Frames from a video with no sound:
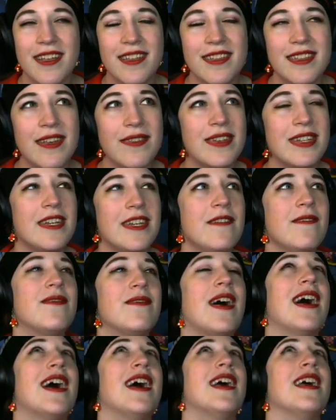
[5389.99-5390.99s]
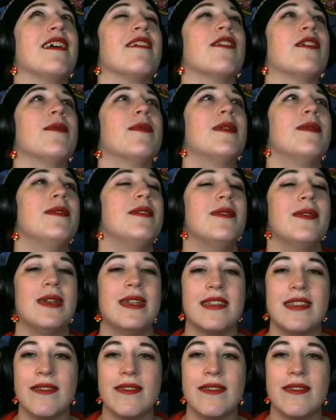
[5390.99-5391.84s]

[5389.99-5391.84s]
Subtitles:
17.5. What are we doing in